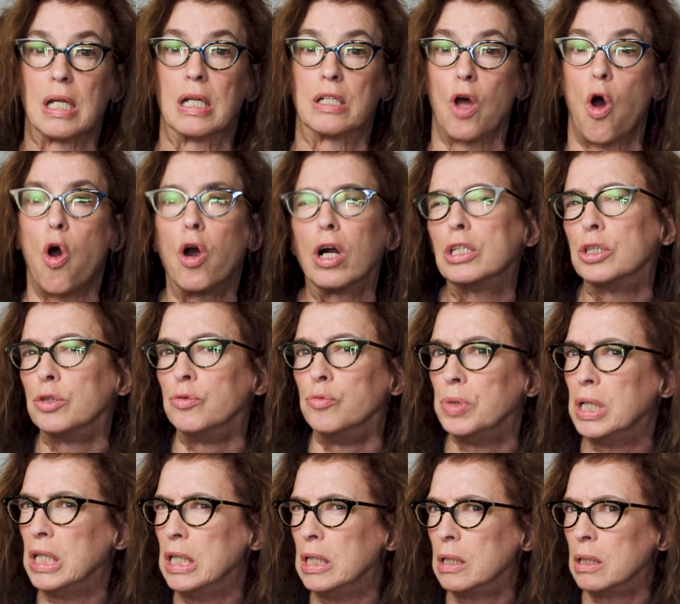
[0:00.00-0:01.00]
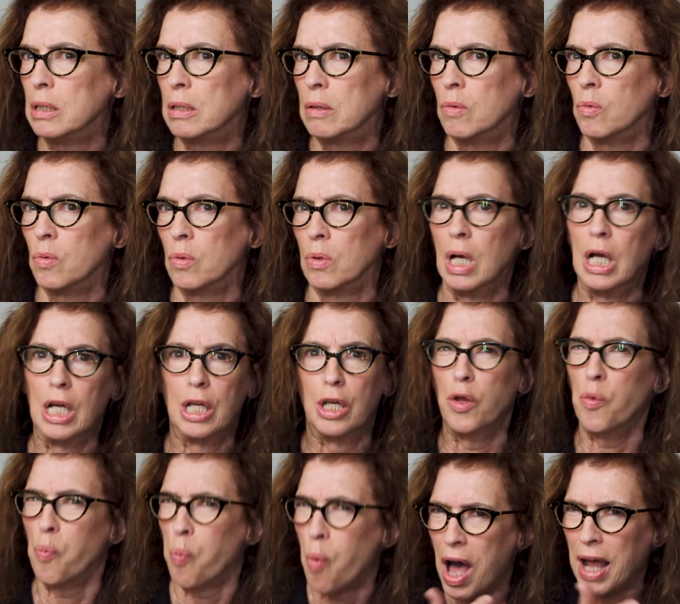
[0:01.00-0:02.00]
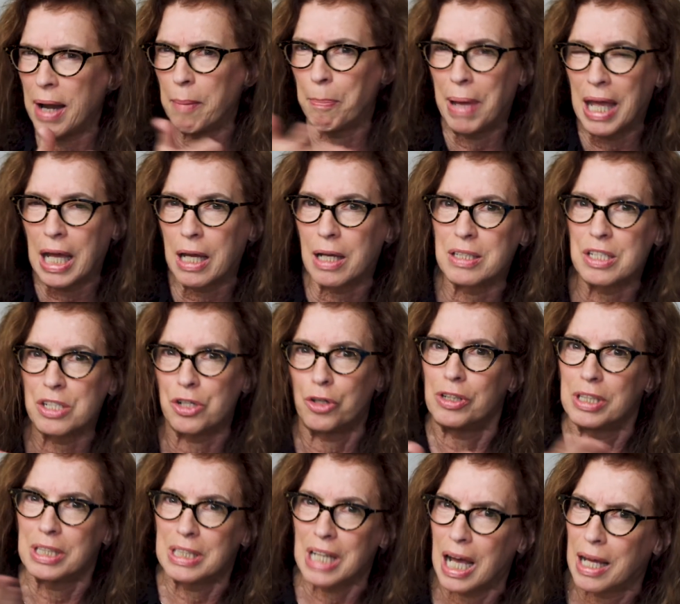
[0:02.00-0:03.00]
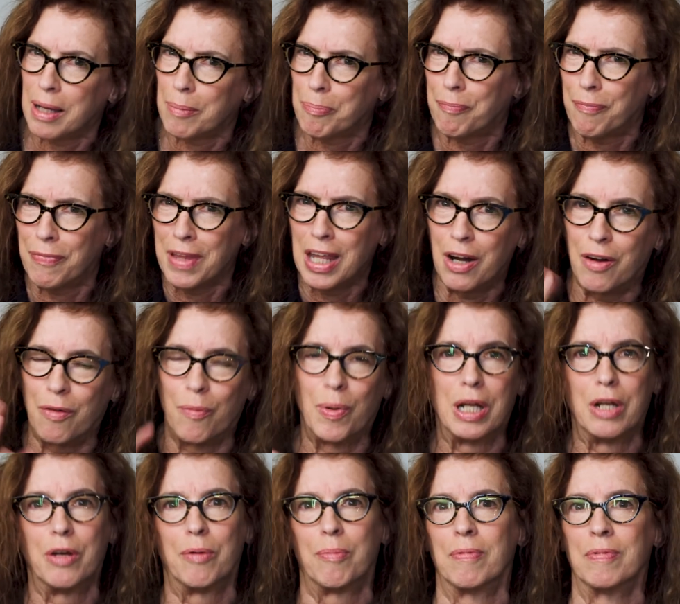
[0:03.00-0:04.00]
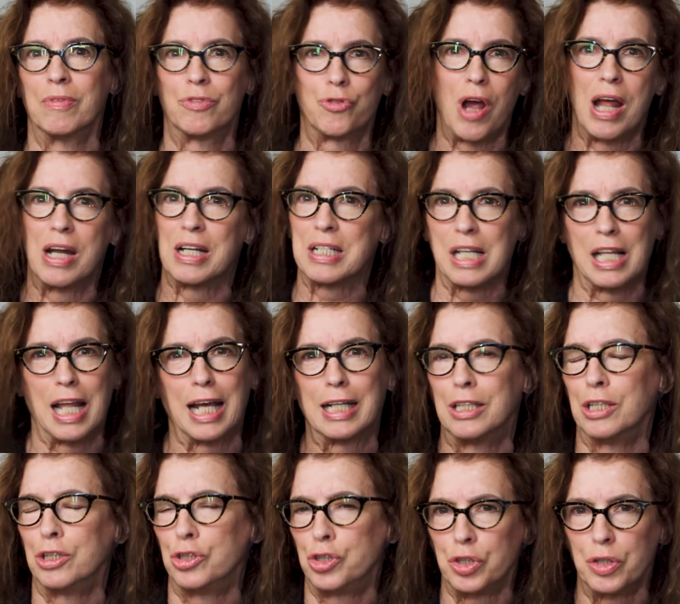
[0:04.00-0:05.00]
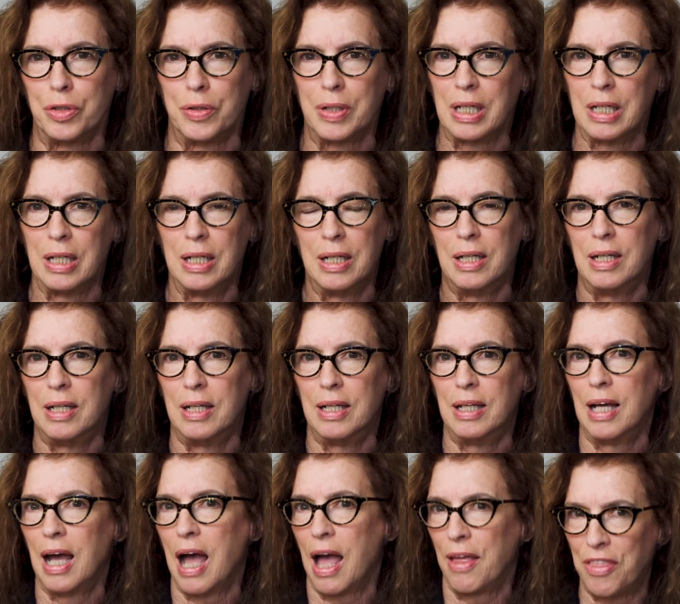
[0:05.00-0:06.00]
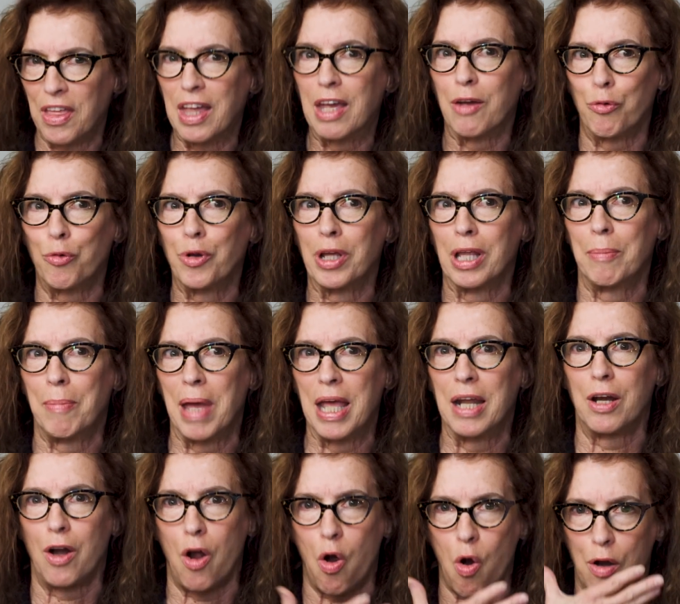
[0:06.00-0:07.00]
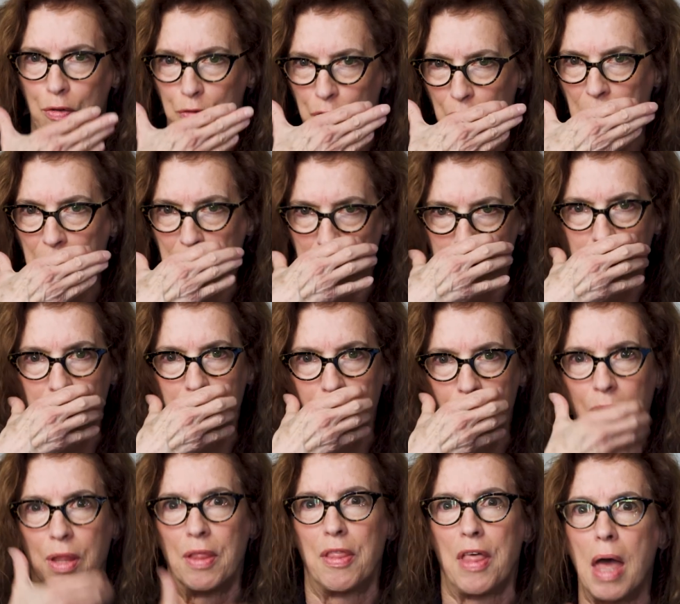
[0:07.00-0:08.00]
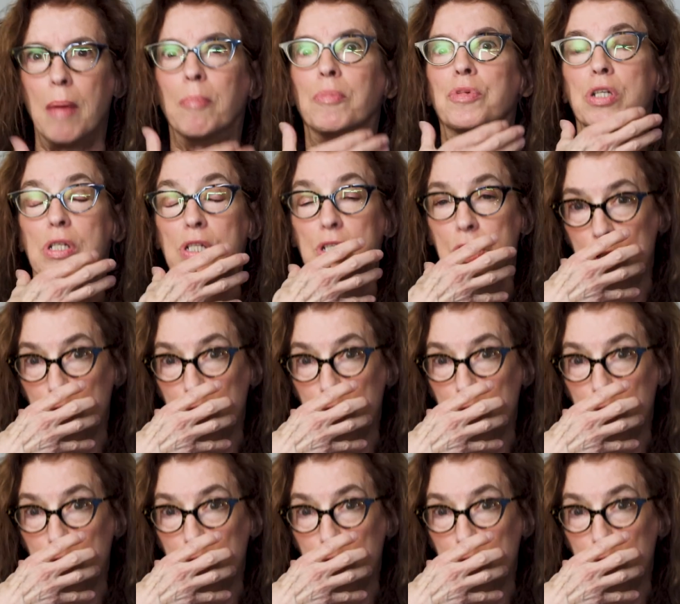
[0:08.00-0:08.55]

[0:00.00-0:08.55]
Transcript: It's hard to read. You want to pick a certain type, when you're trying to select a jury. I think it really made it hard for them to.